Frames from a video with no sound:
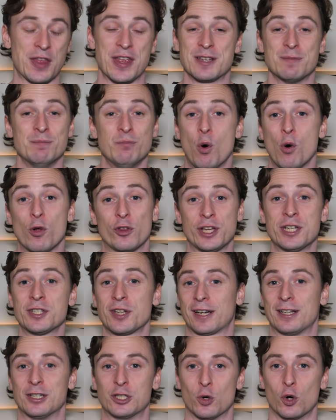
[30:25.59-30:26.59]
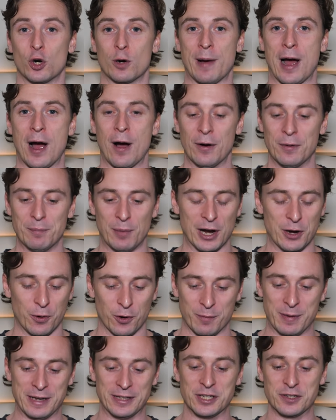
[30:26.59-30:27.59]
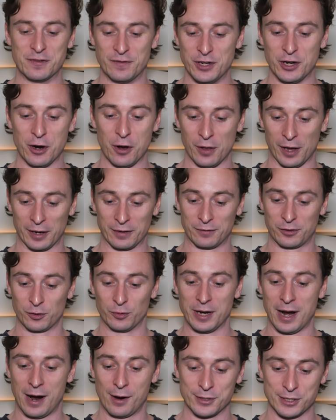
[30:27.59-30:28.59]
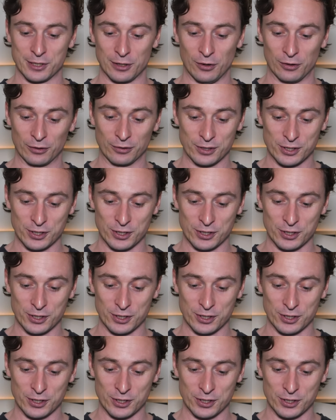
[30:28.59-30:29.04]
There's more things I can talk about, but I don't want to make this video like 3 hours long.